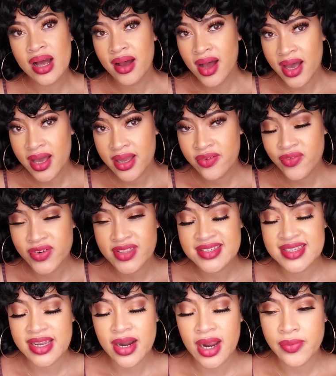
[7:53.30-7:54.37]
con for this
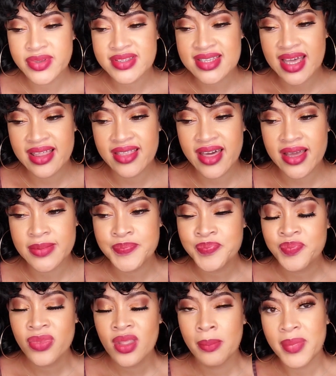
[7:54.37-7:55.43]
hair, I would say that
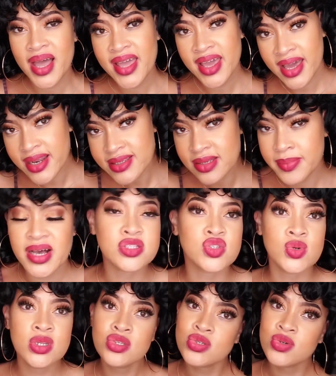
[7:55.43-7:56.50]
my head is about
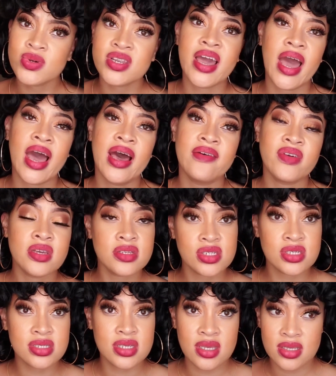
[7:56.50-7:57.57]
22.5
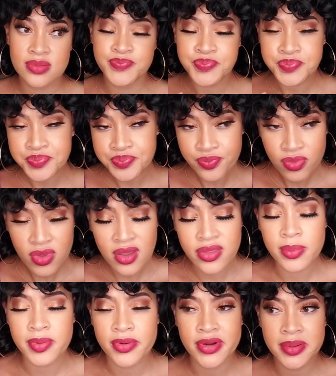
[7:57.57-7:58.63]
inches in the
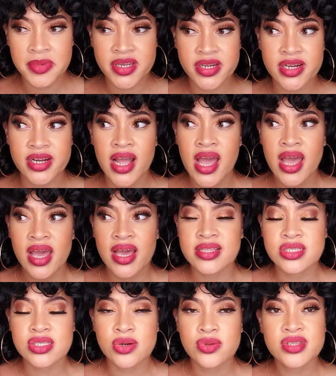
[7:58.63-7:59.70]
perimeter, and
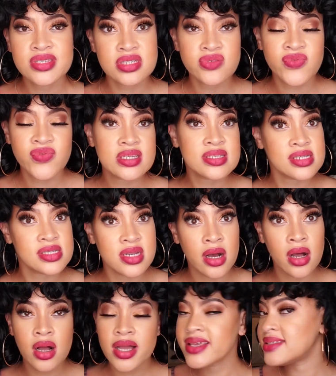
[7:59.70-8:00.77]
so this is
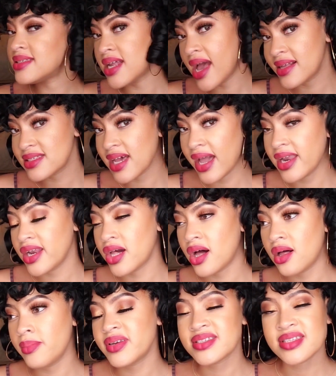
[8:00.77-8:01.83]
snug. It's not tight at
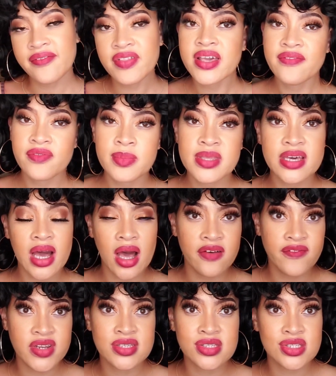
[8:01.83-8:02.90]
all, but it's definitely giving me the
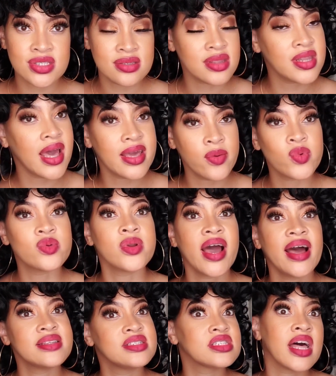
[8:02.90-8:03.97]
confidence that it will
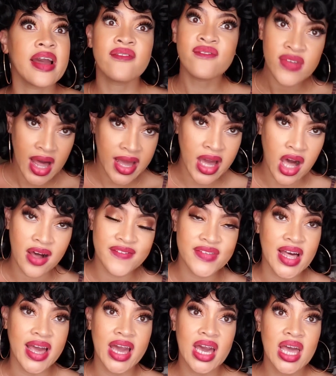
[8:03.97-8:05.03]
not just like fly off
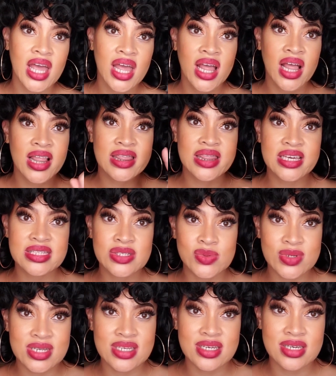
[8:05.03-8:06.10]
like this
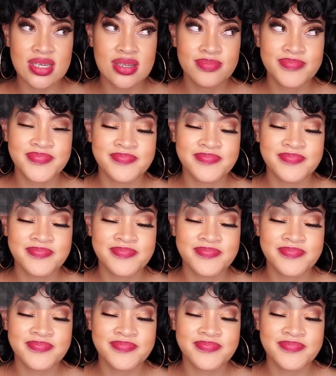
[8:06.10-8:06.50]
one did,